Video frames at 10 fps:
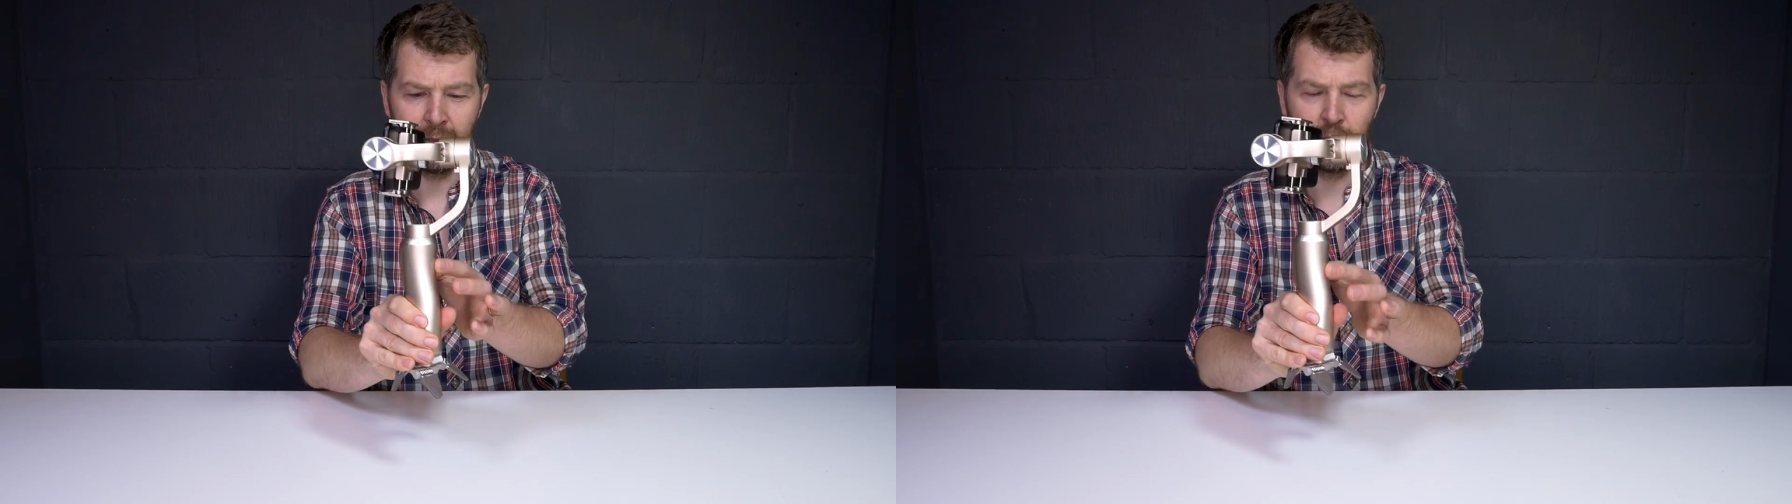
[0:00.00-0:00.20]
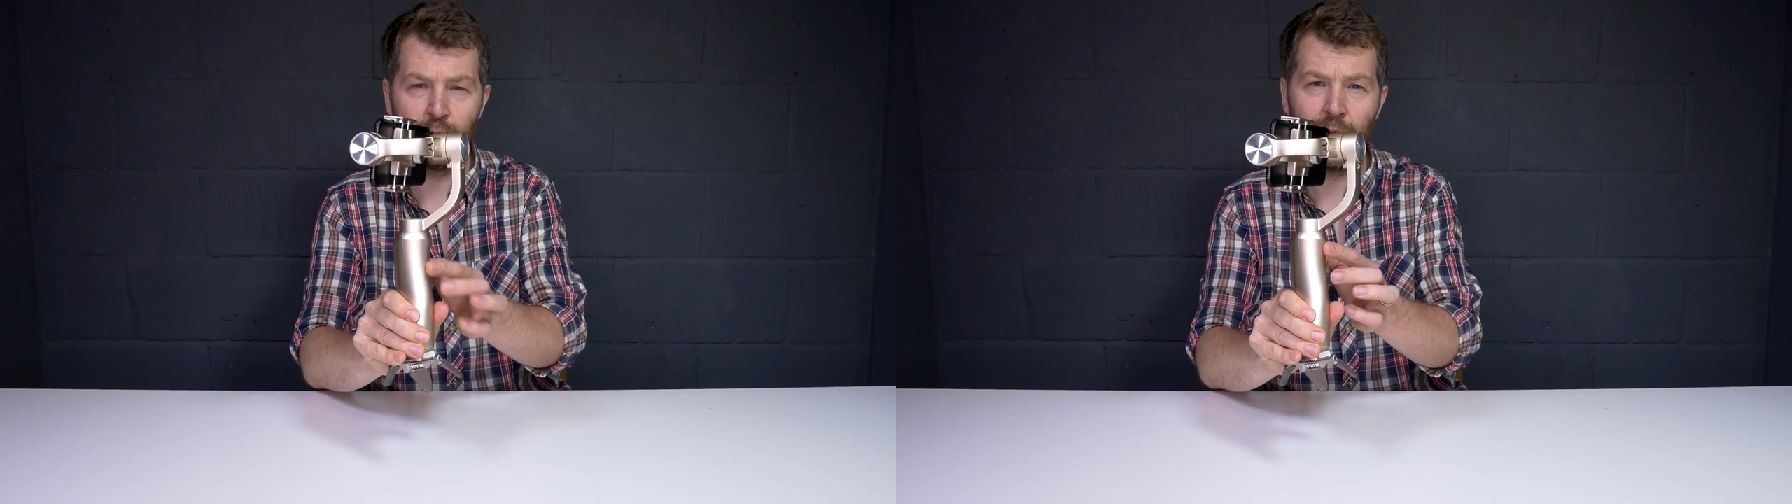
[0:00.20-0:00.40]

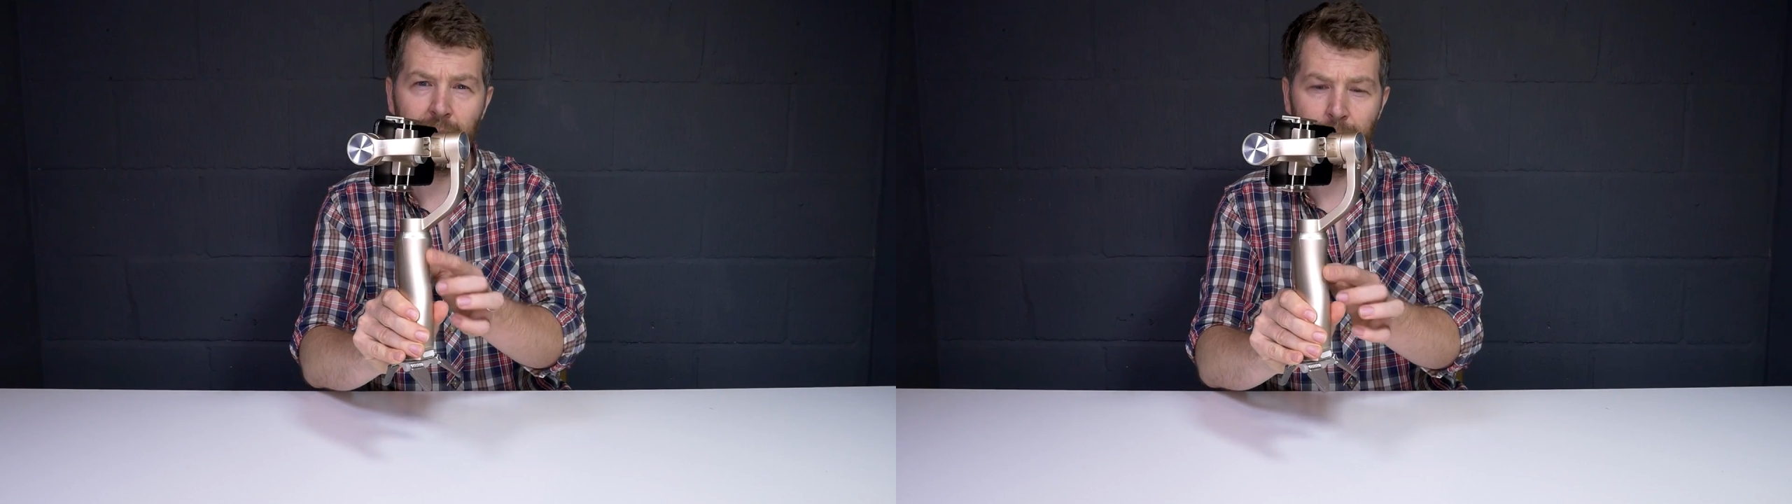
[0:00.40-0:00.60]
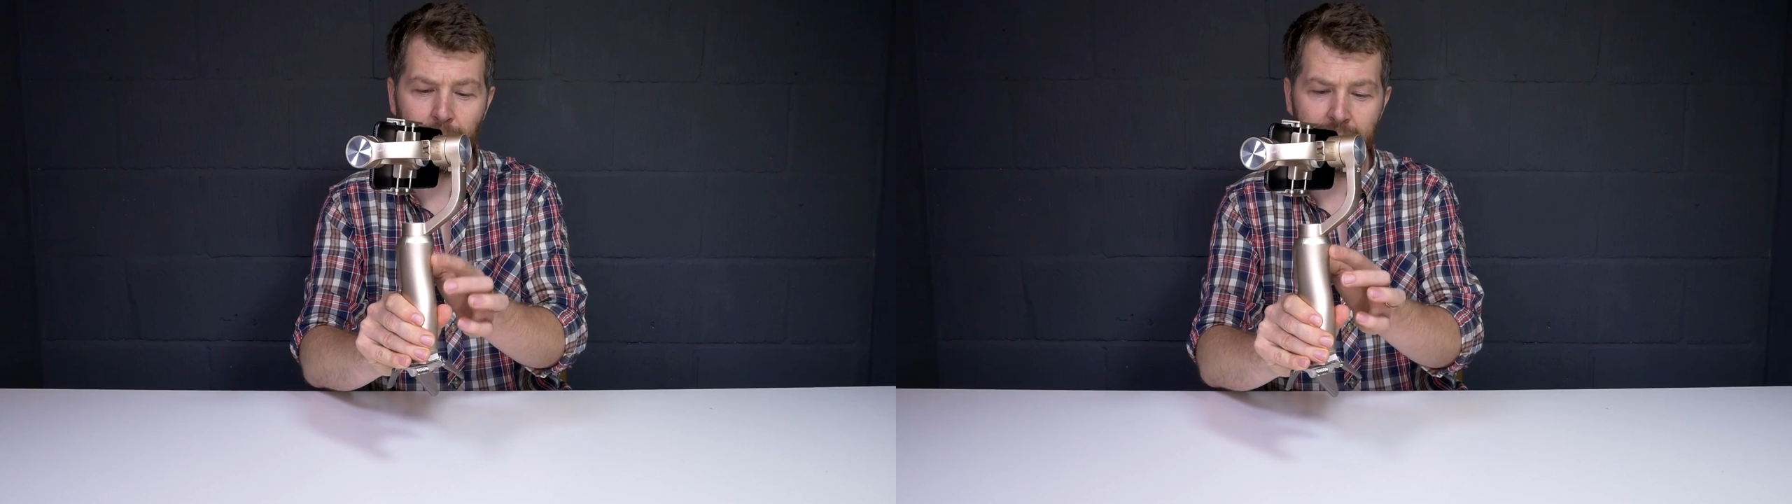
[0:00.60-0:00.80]

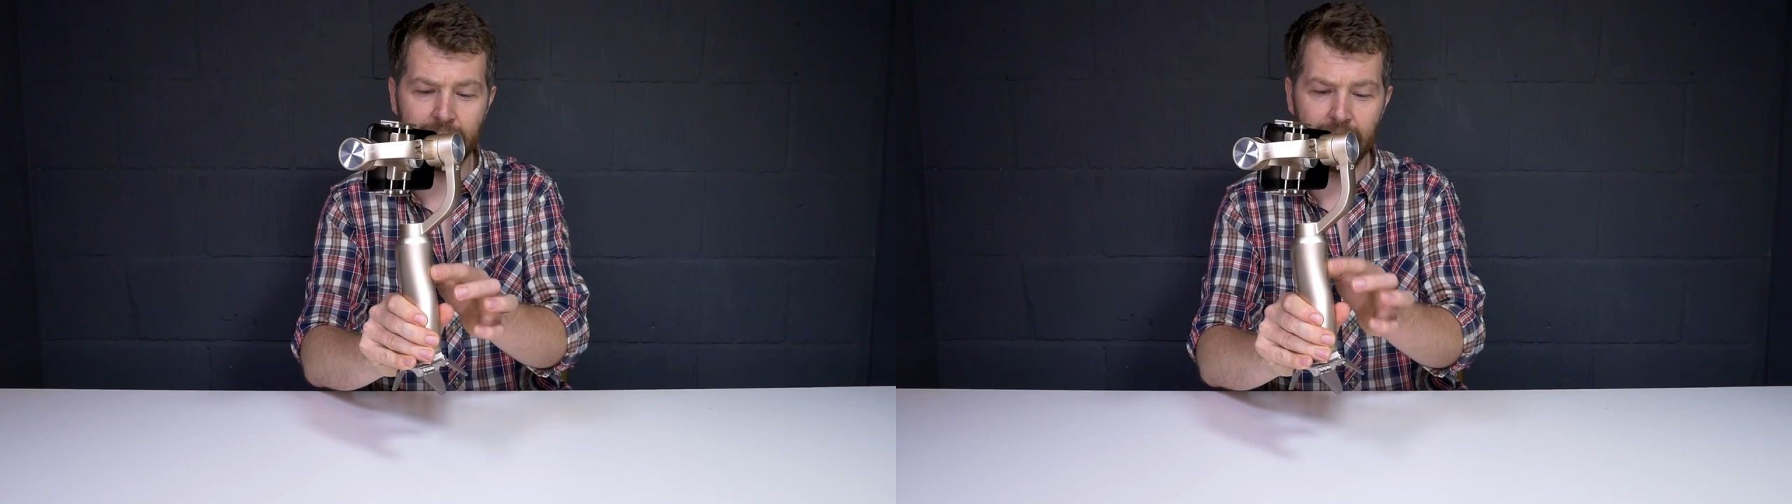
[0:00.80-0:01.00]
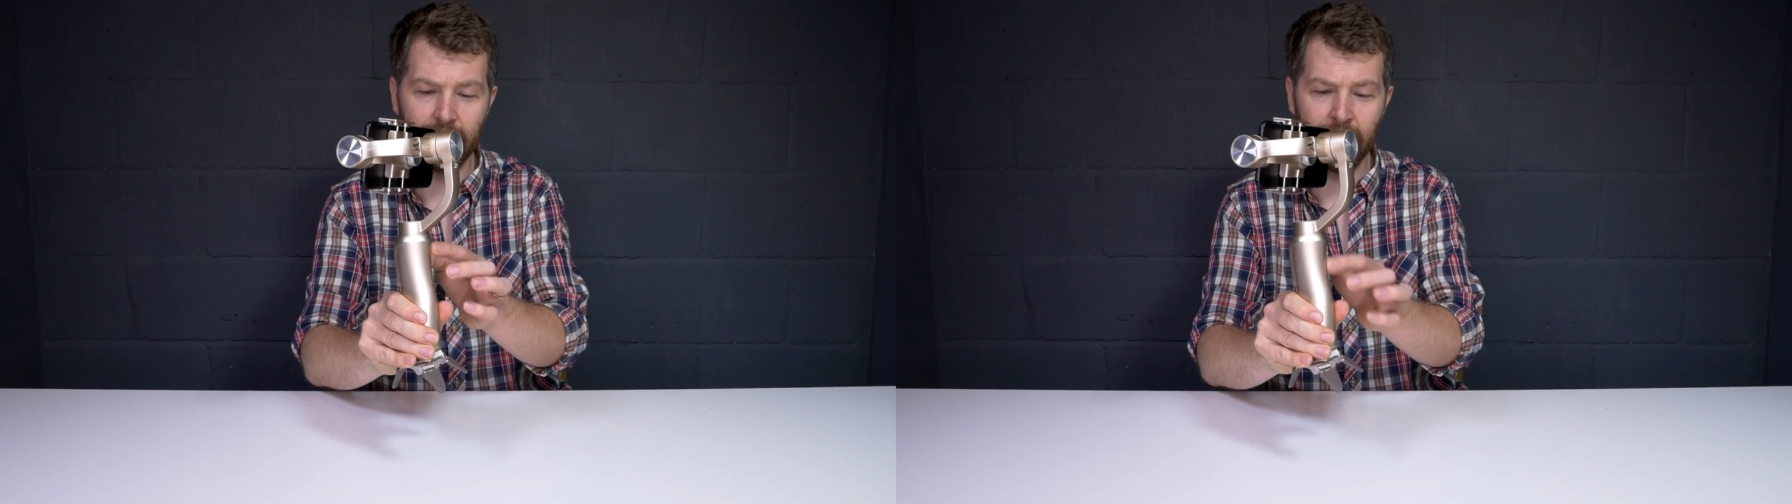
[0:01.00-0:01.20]
trigger
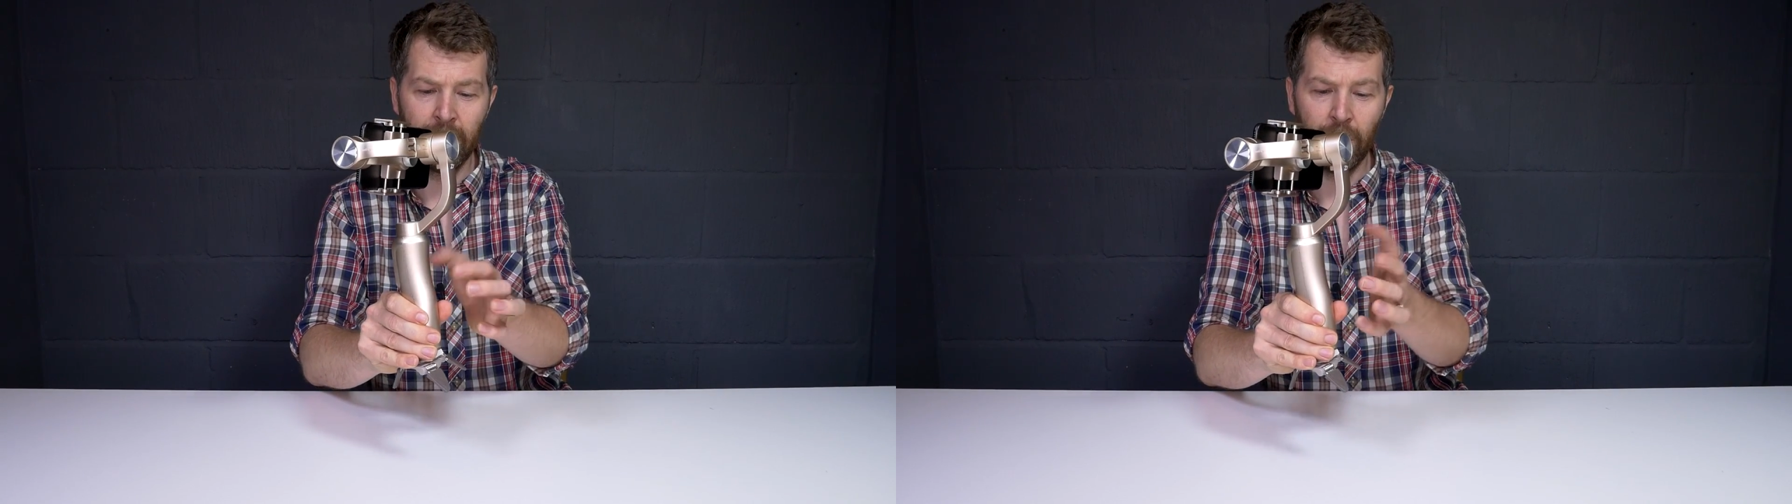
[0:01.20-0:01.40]
button